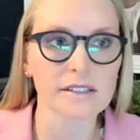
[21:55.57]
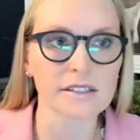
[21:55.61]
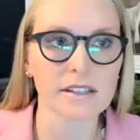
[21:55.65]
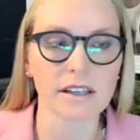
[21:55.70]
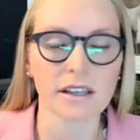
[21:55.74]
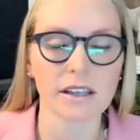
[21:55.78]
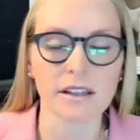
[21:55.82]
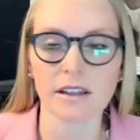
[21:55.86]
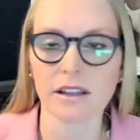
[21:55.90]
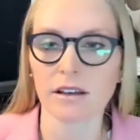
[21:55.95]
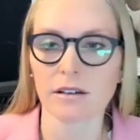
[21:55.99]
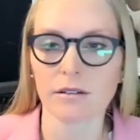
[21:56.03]

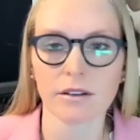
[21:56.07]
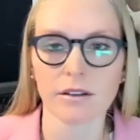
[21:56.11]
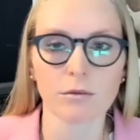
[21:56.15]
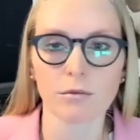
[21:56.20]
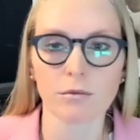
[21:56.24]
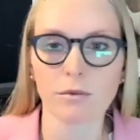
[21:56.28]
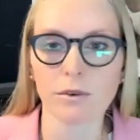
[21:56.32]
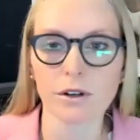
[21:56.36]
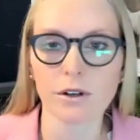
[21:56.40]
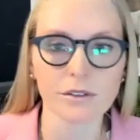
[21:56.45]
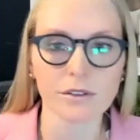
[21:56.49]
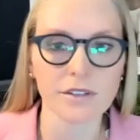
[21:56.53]
in the
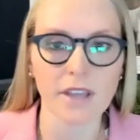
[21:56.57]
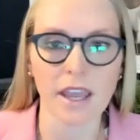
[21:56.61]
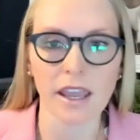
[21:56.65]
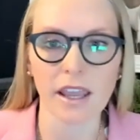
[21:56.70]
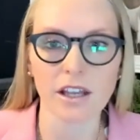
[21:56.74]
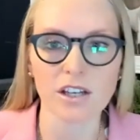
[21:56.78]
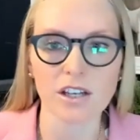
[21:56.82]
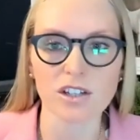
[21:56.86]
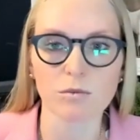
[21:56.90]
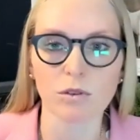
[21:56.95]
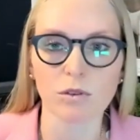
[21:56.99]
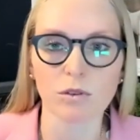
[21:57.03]
real
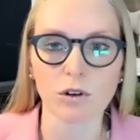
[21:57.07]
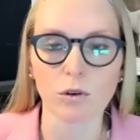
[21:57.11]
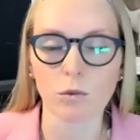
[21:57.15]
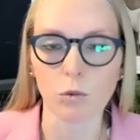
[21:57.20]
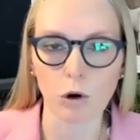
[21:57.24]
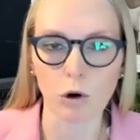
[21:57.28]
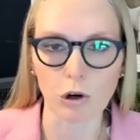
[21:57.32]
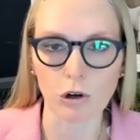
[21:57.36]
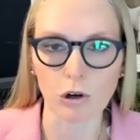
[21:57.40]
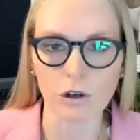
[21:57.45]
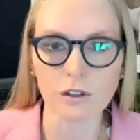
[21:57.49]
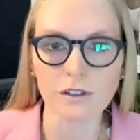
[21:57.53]
tangible
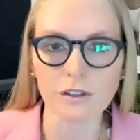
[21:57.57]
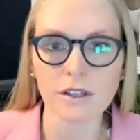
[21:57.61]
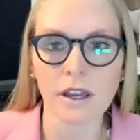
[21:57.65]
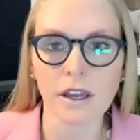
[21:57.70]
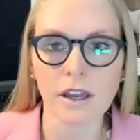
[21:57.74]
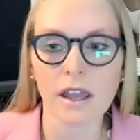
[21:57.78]
world,